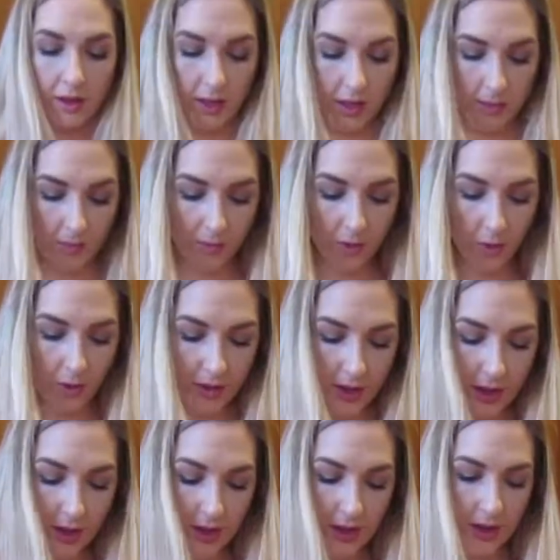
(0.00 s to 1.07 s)
keep
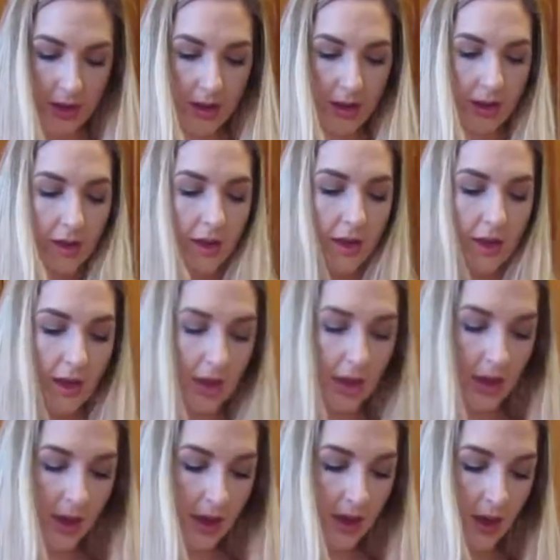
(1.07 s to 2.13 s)
folding
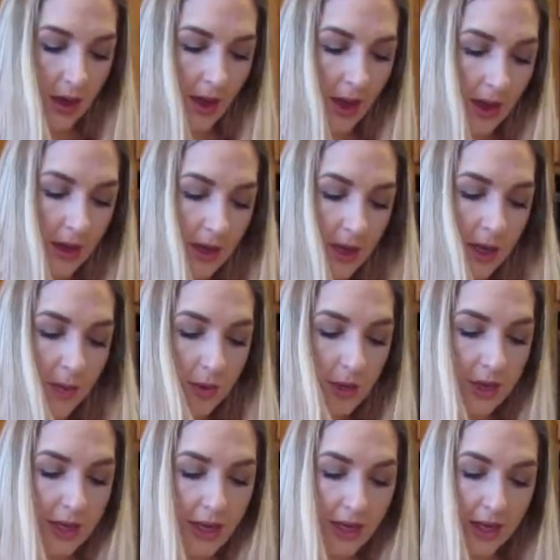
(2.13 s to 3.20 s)
and keep
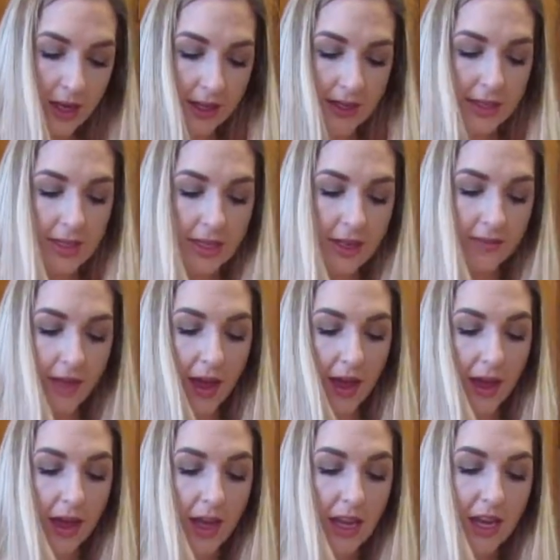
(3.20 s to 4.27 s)
cleaning and see if
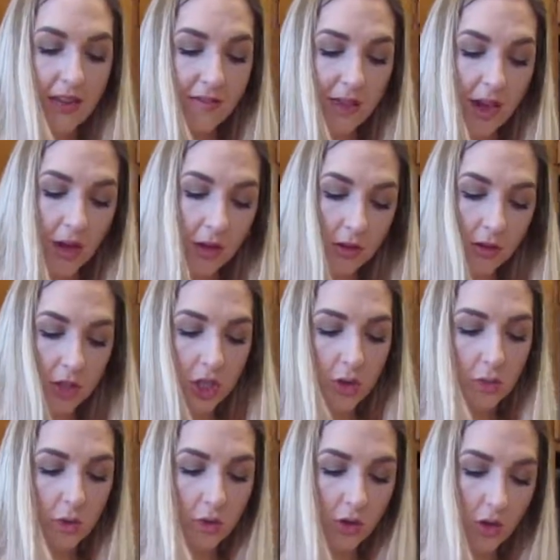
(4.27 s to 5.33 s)
any of that glow
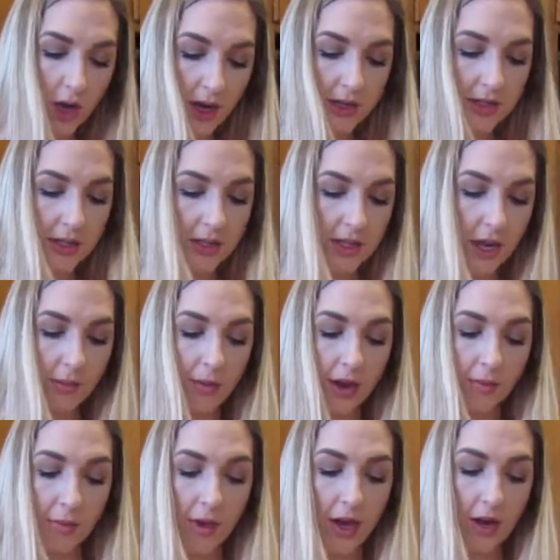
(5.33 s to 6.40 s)
germ will
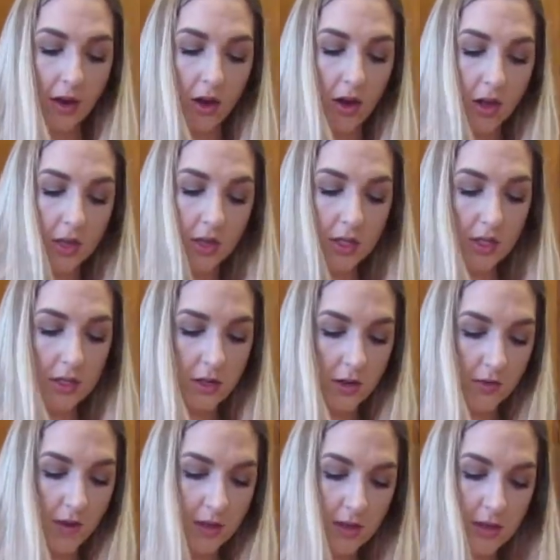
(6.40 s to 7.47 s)
cross-contaminate back onto the
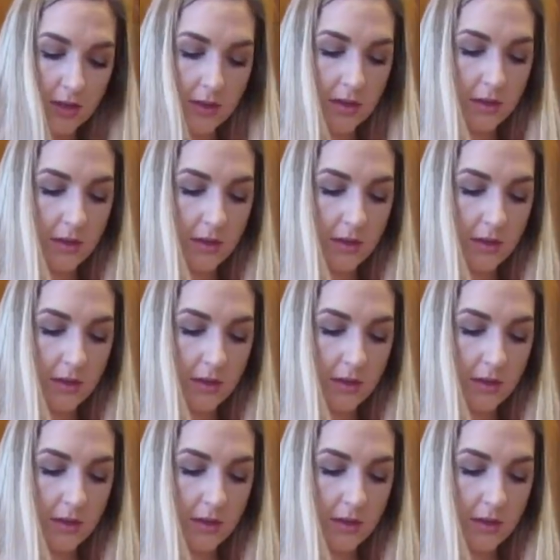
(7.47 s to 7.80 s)
surface.